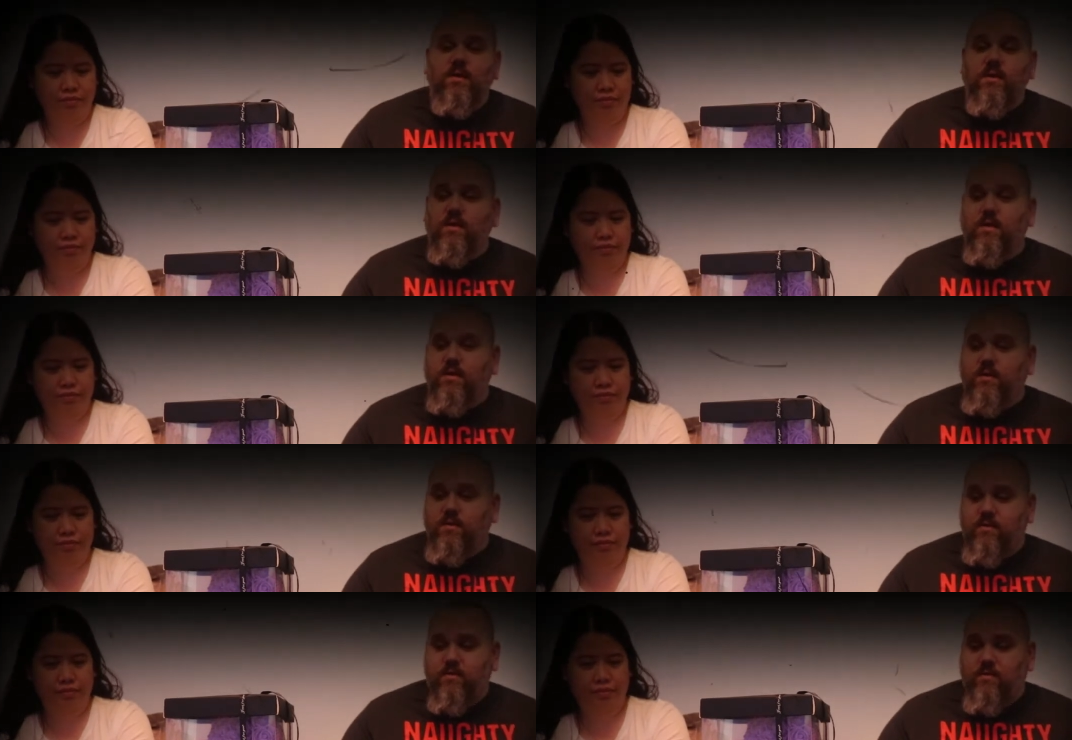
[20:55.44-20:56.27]

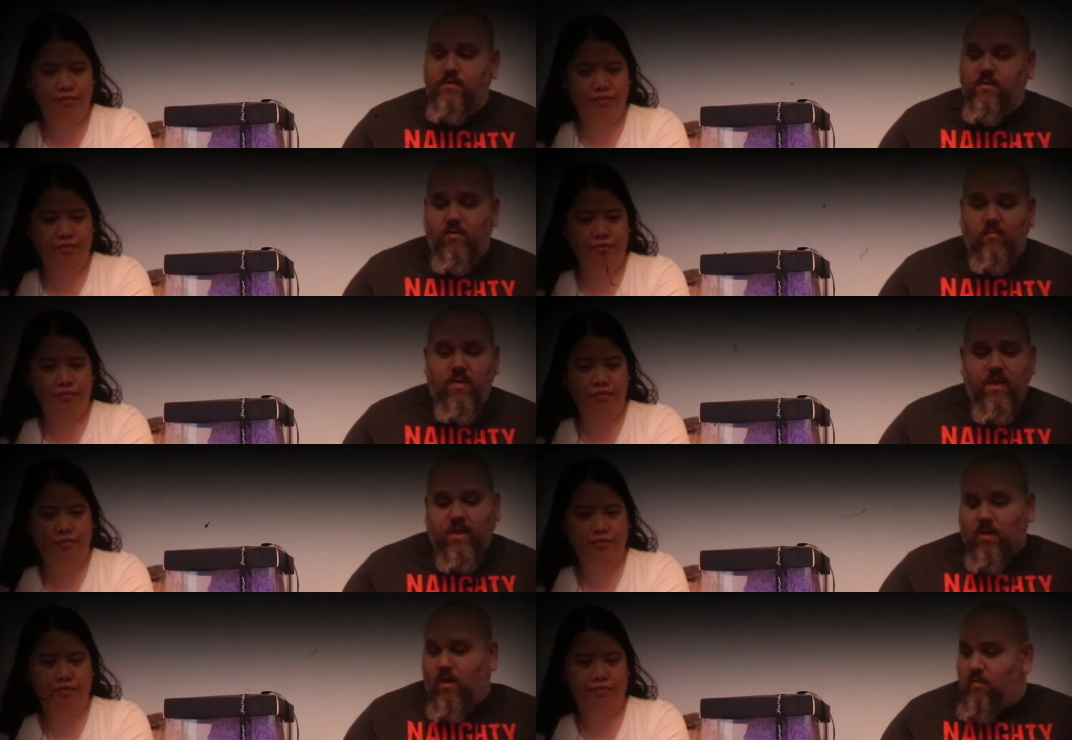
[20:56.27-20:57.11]
Speaker 1: and don't
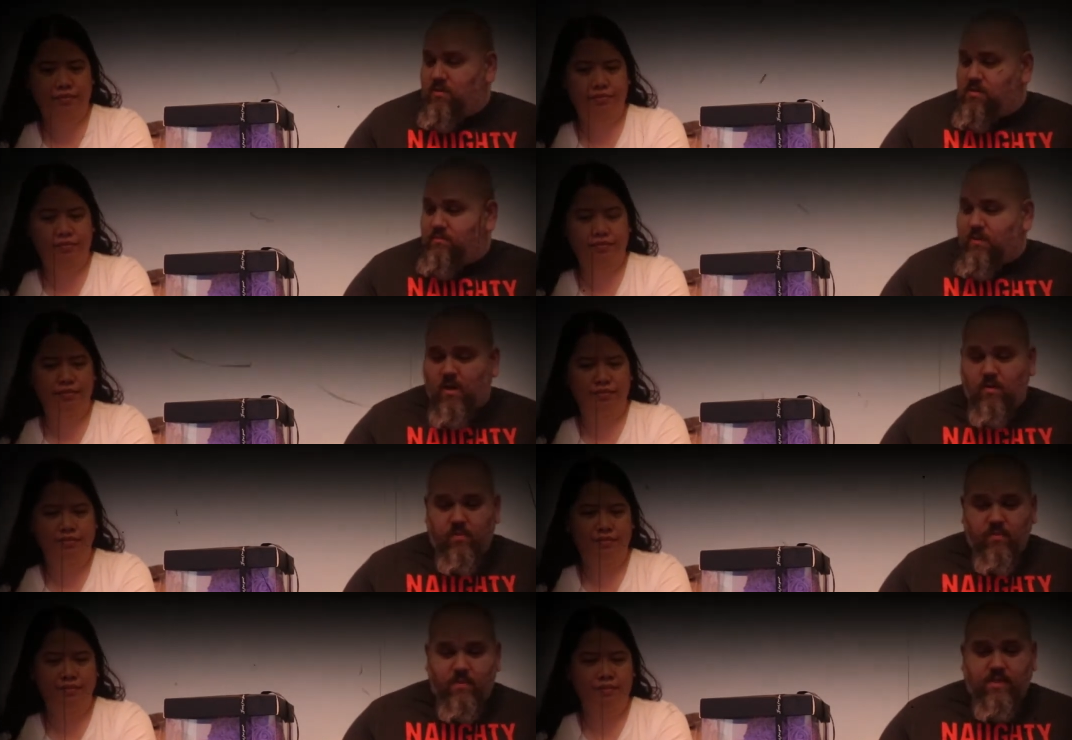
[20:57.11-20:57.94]
make it always
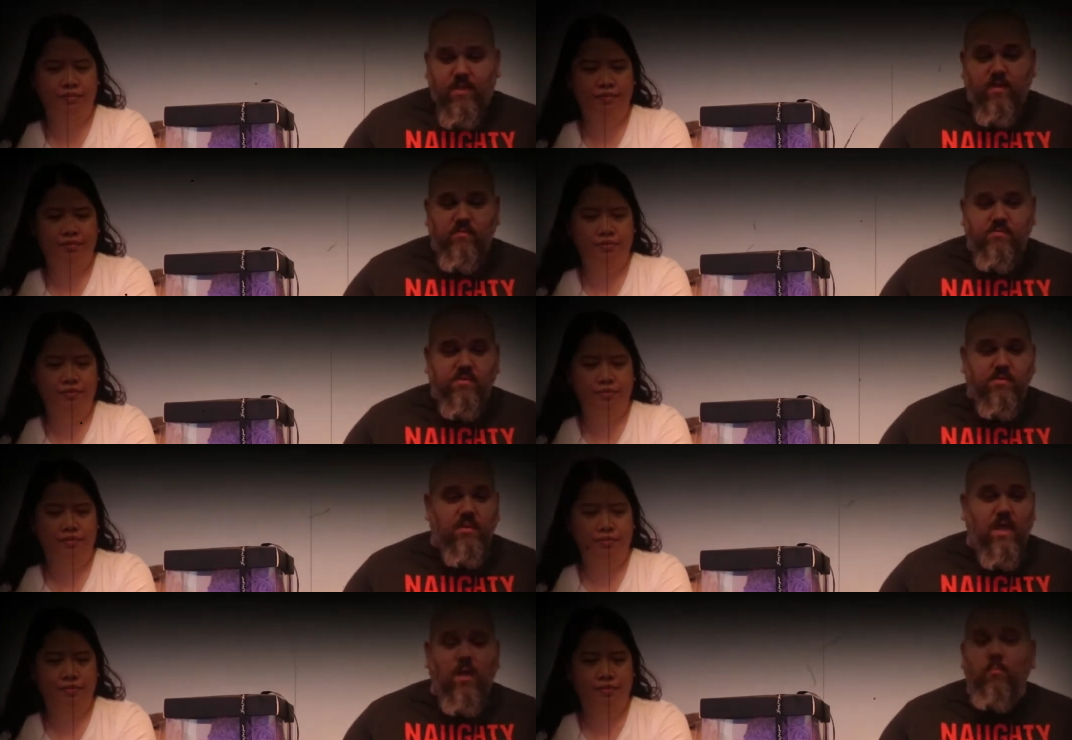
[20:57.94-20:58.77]
about the gifts
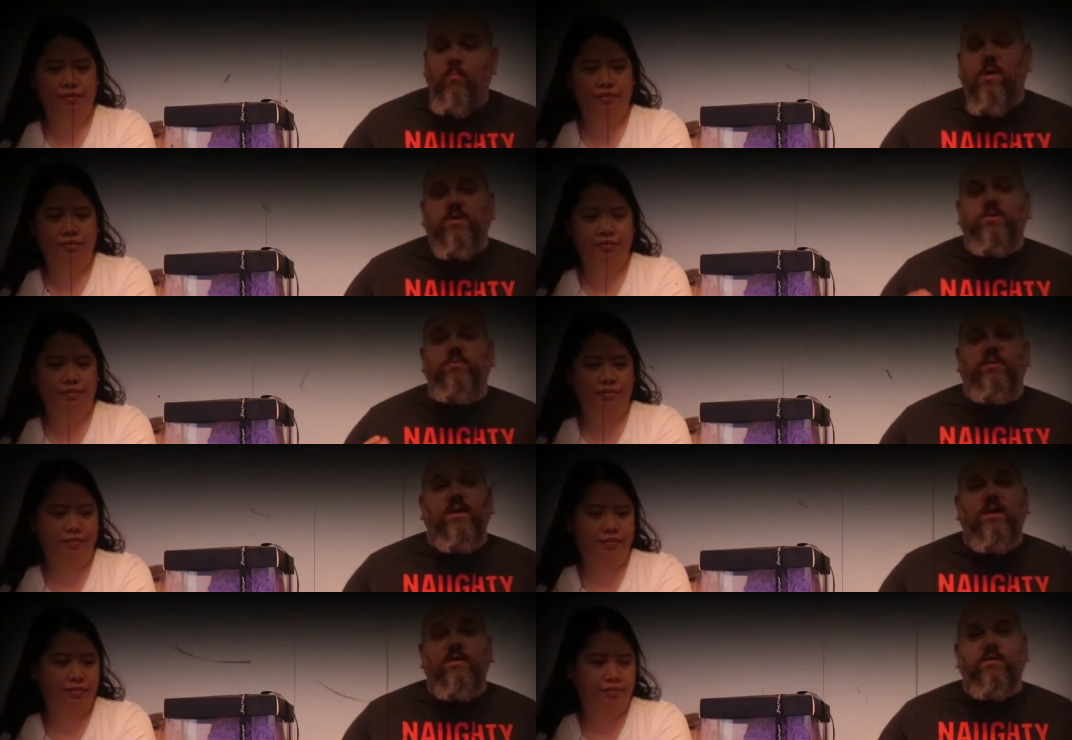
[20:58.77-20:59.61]
and how much you
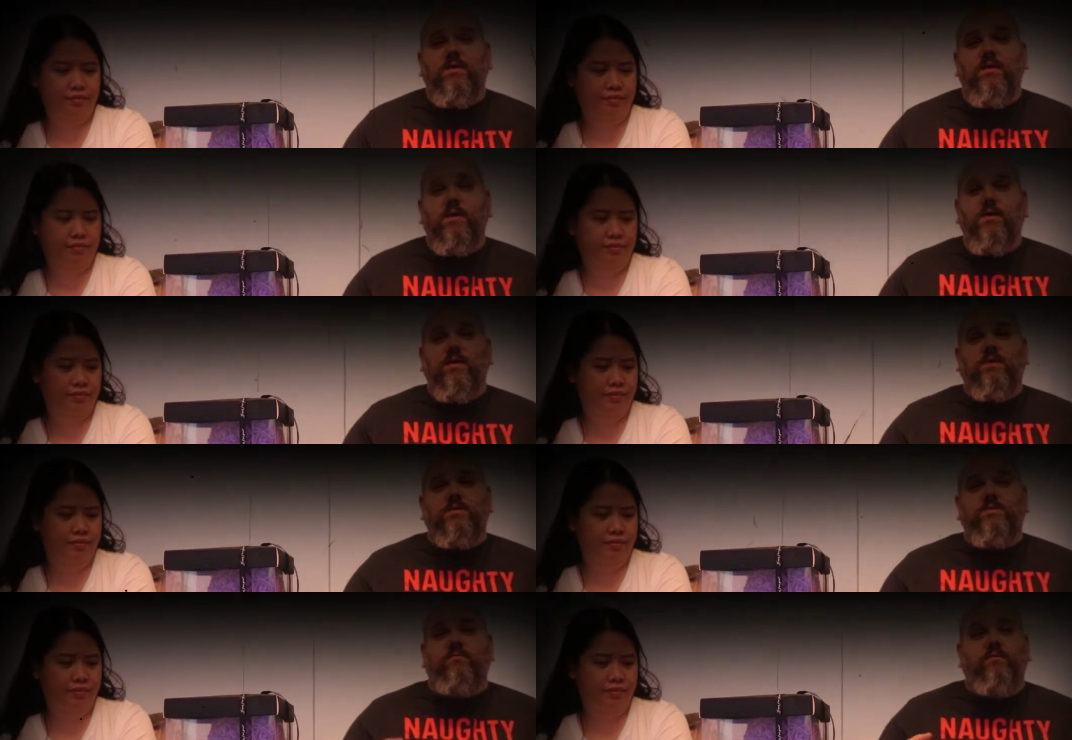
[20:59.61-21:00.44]
get.
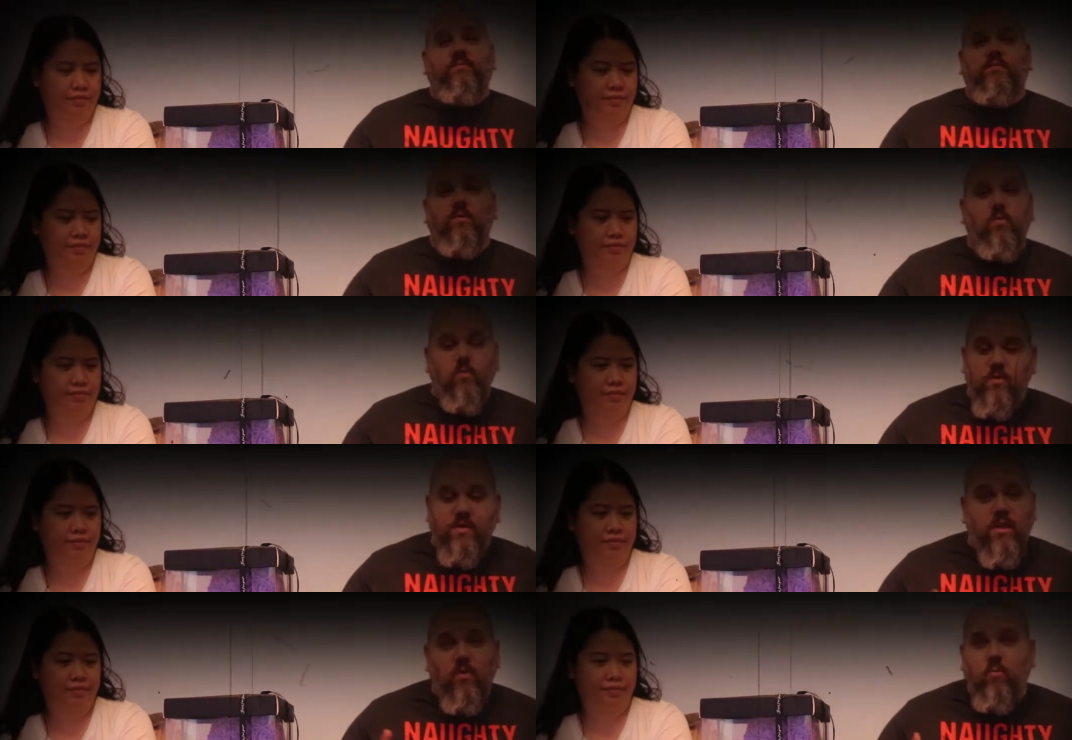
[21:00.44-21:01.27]
Because if you
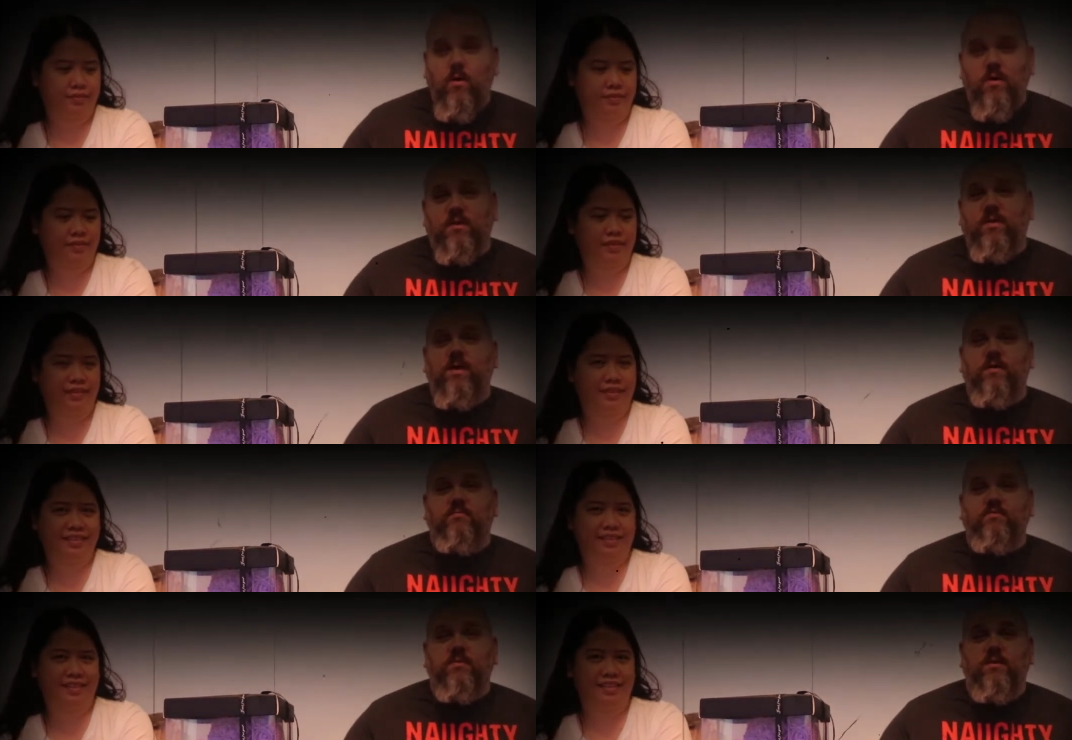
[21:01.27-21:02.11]
only get one
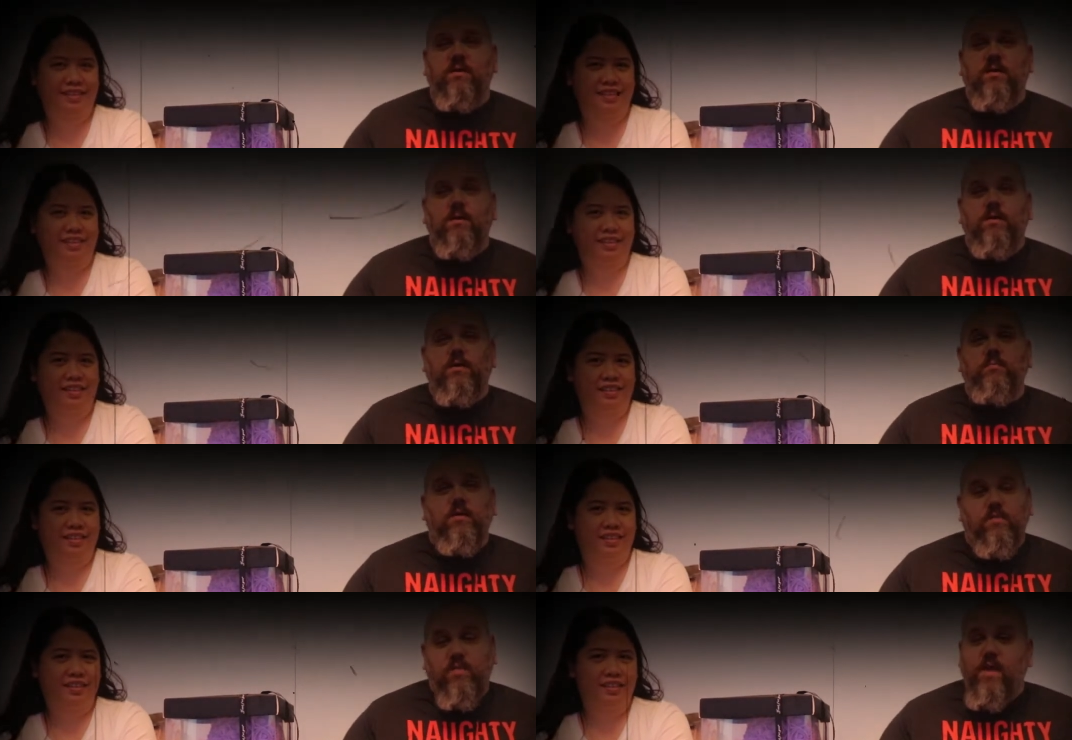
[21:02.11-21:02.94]
gift,
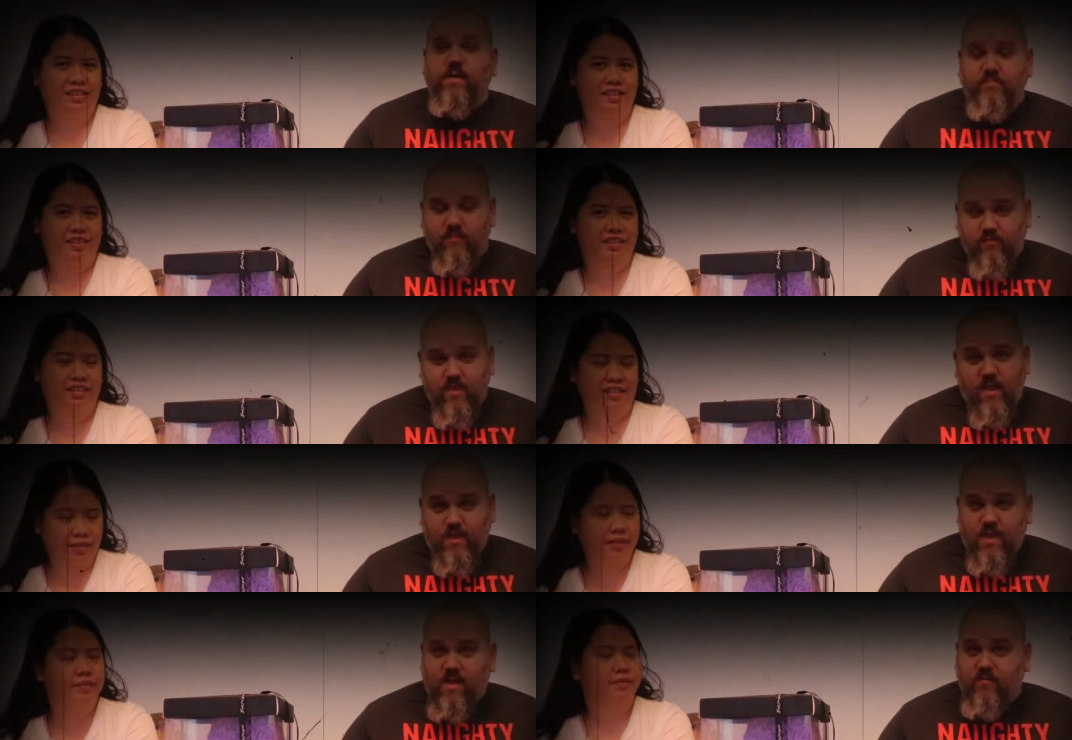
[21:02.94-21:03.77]
be thankful for
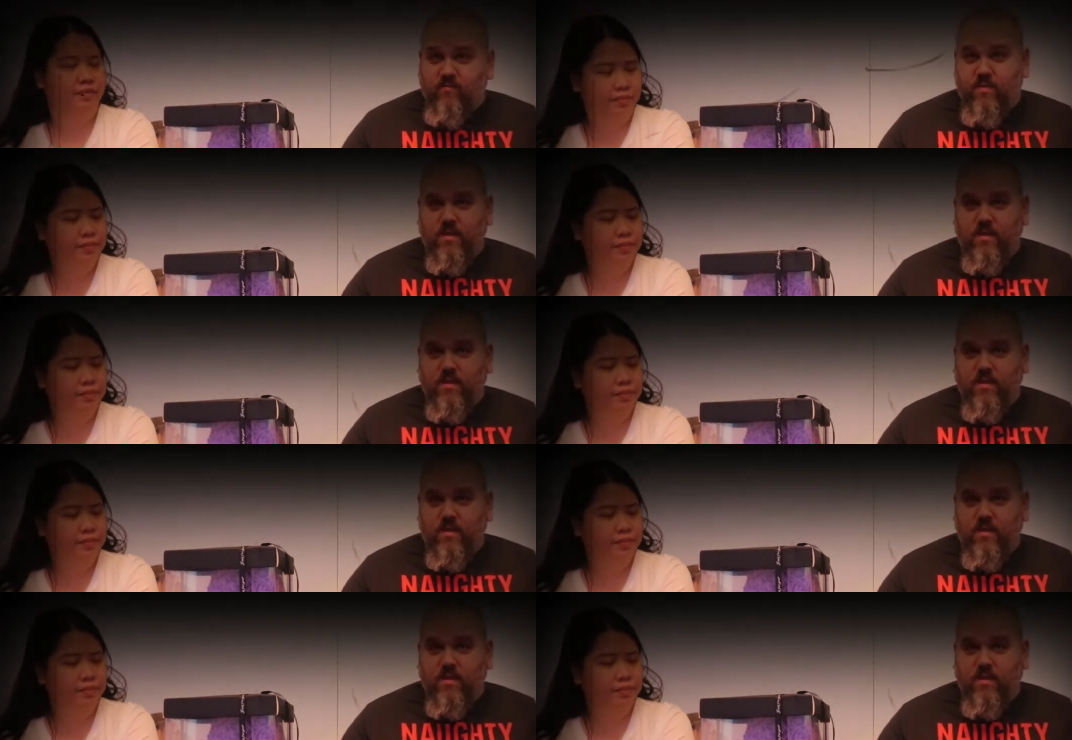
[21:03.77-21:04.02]
that gift